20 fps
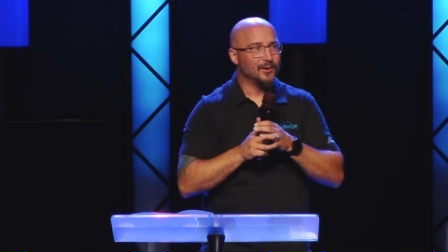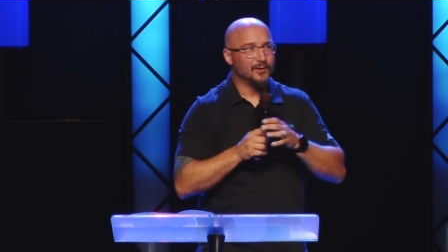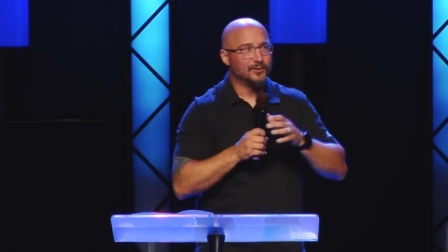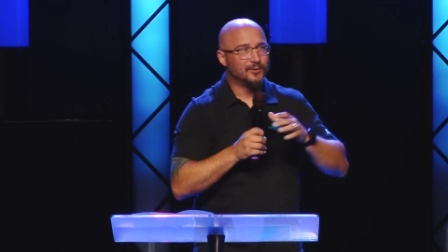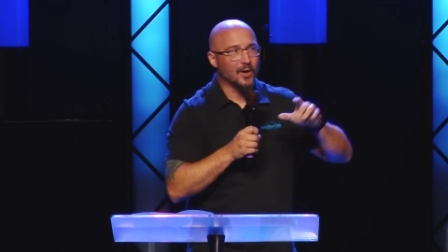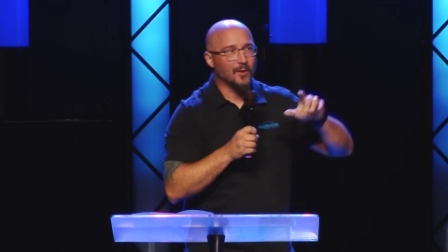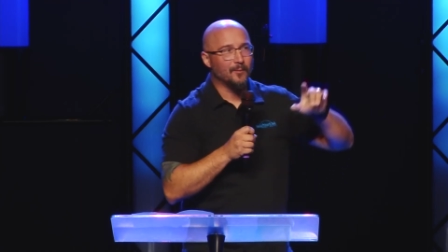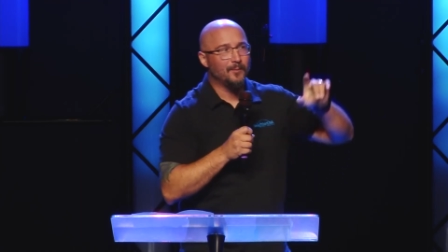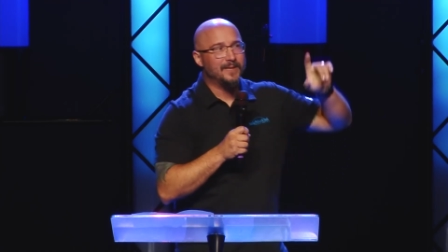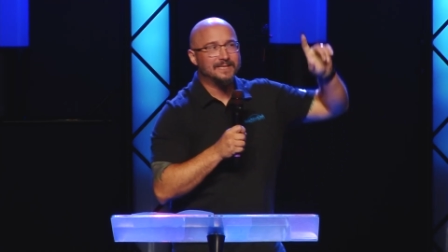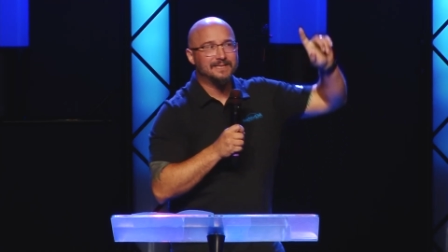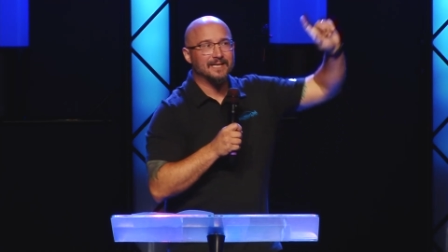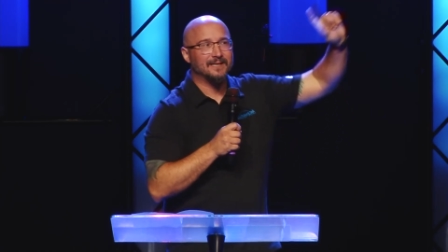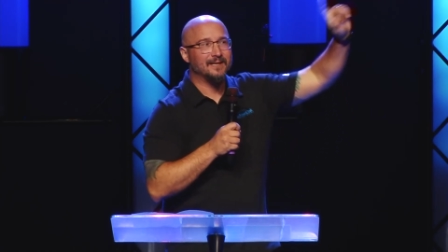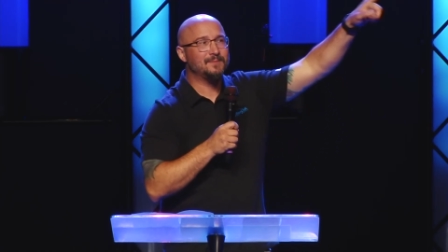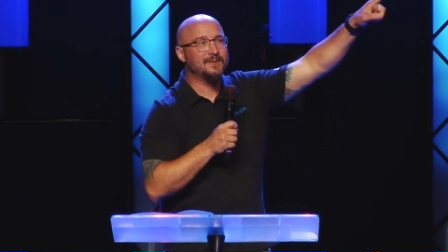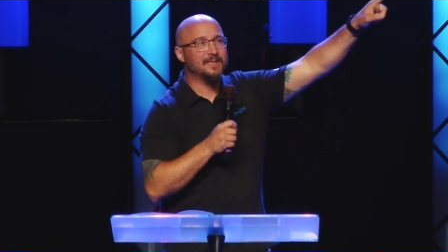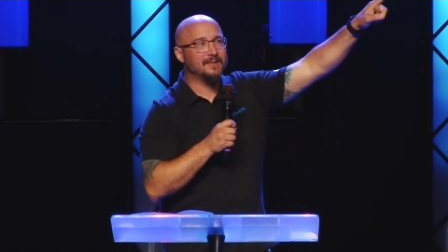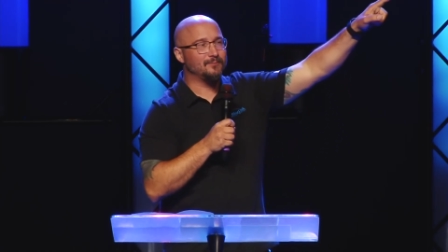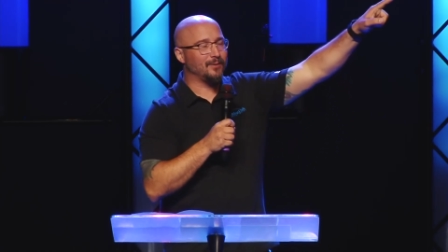Don't be
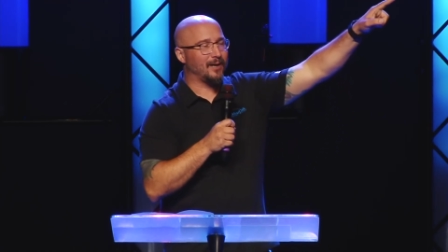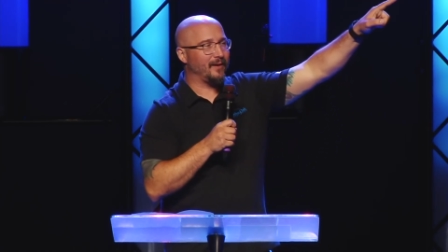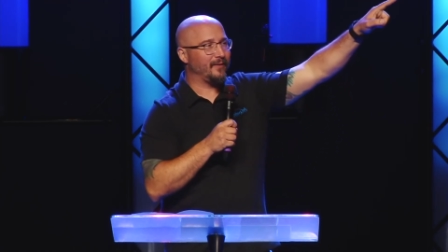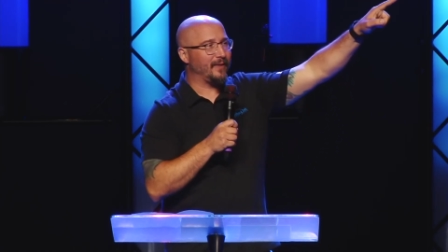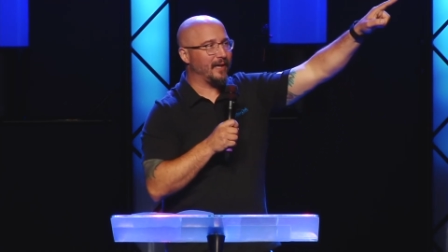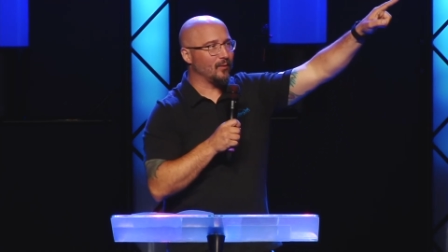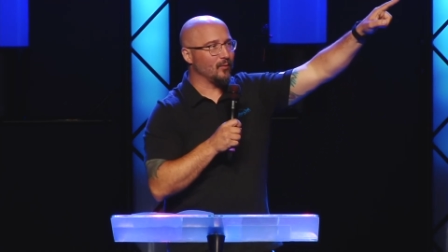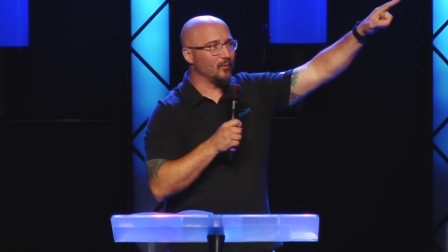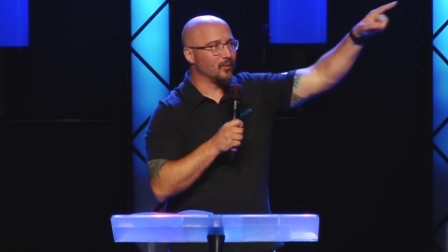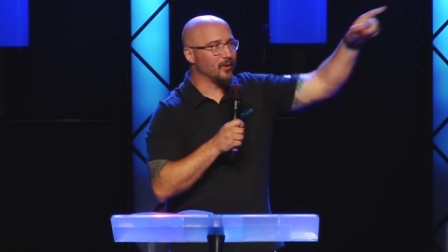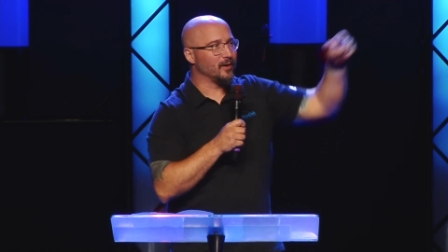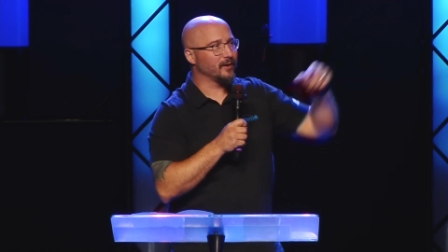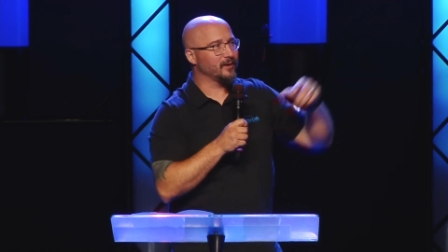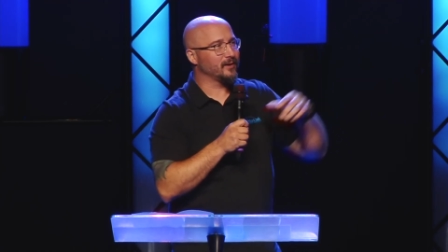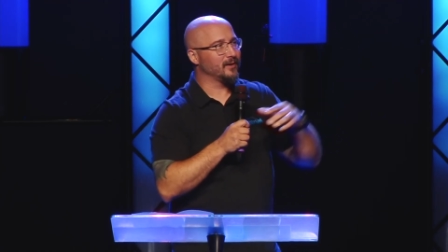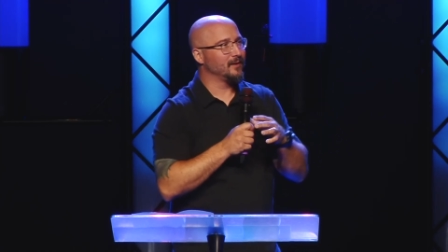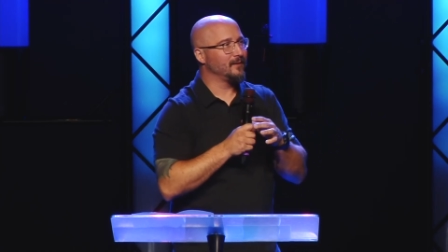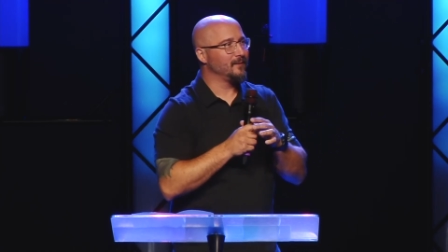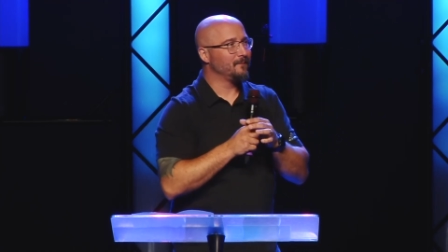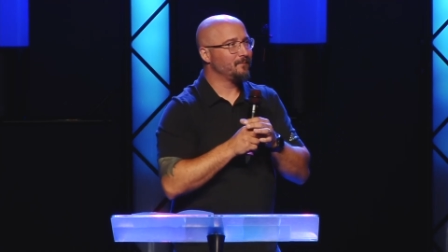tempted by that work.
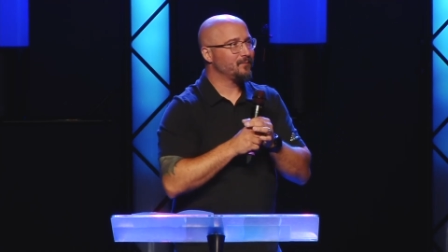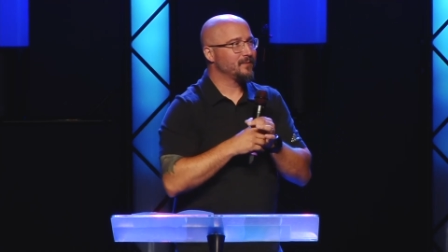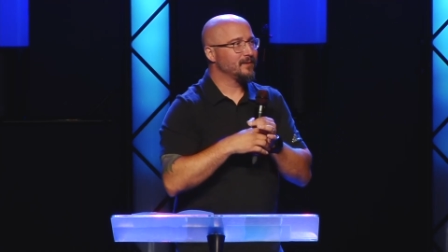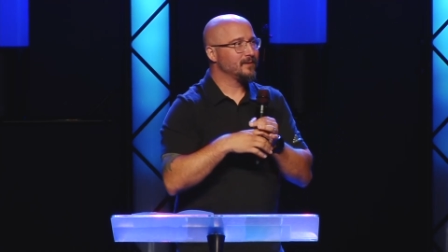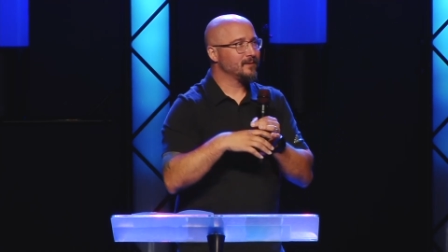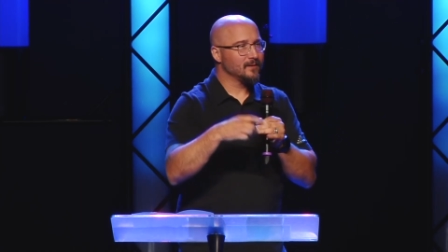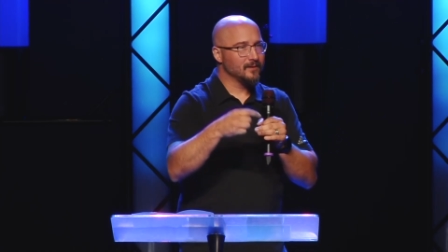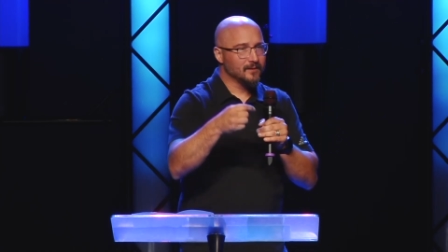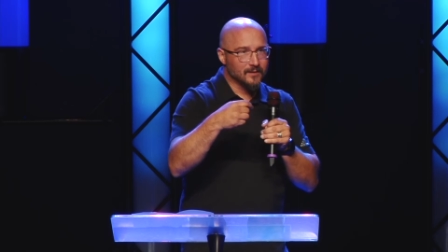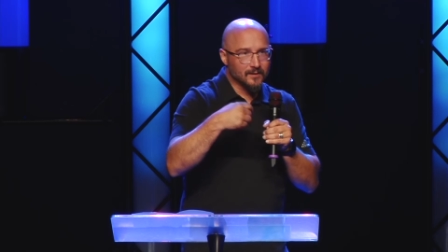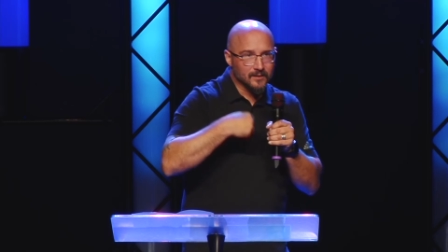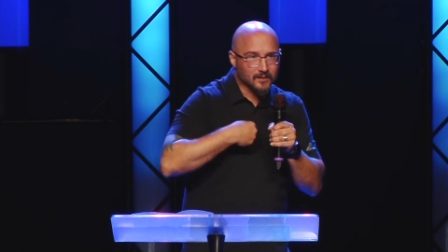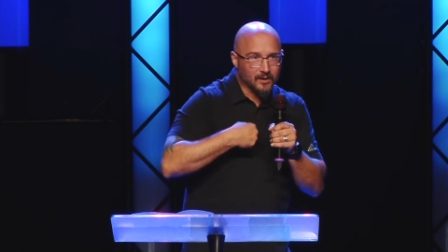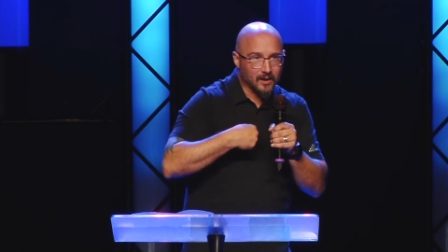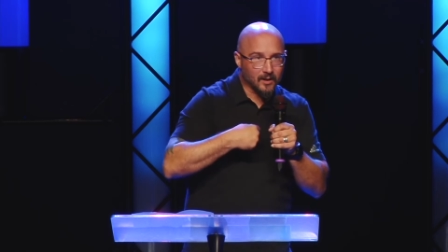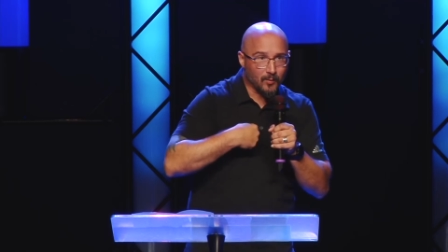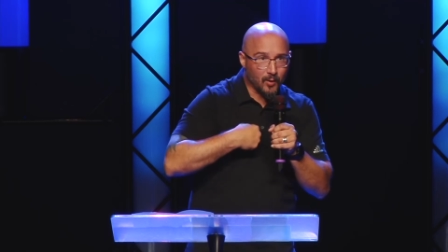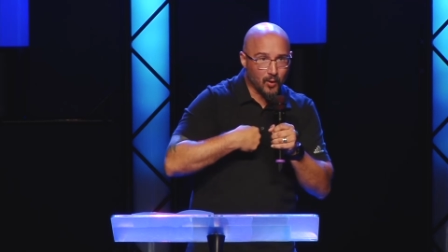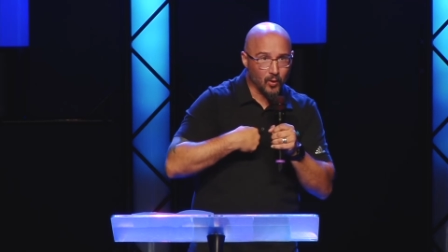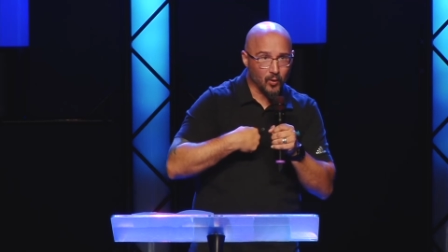
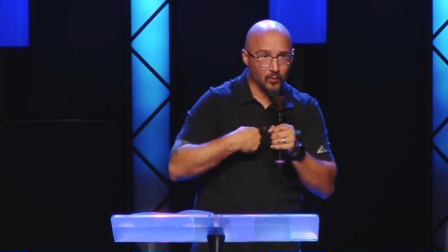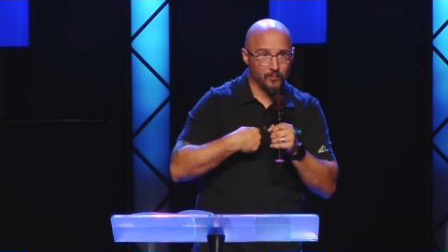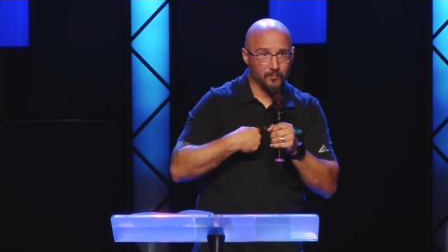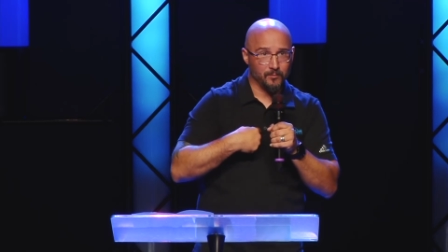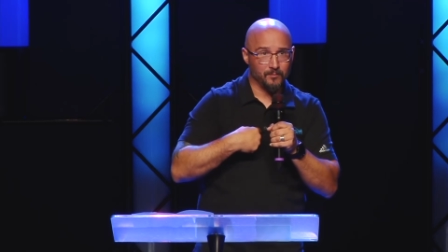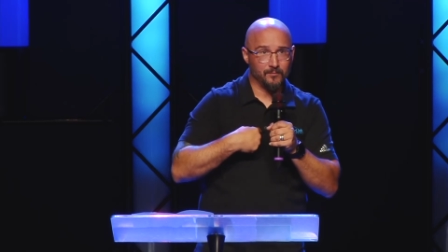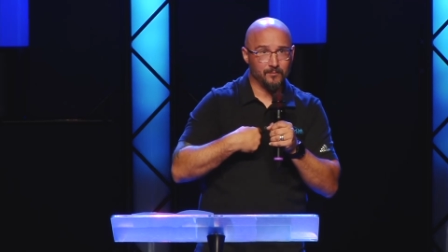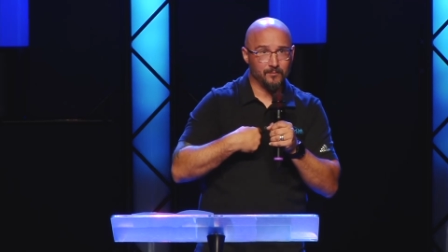Come home.